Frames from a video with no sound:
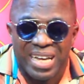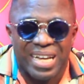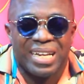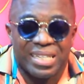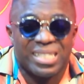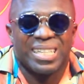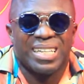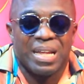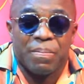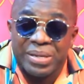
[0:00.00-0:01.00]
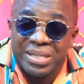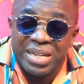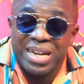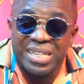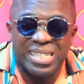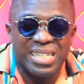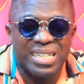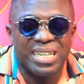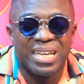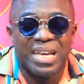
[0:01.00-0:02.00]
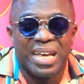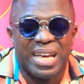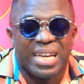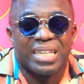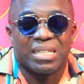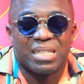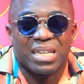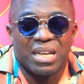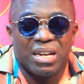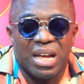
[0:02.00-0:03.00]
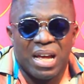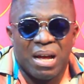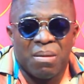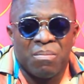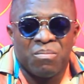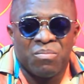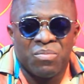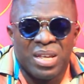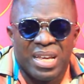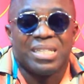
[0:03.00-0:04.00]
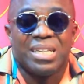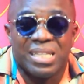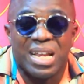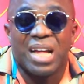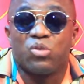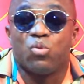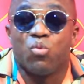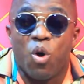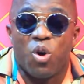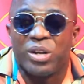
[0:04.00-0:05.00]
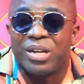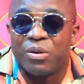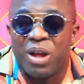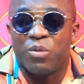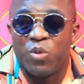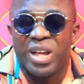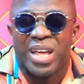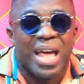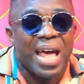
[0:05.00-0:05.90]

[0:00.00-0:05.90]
It is the personality, his desire to walk on the runway,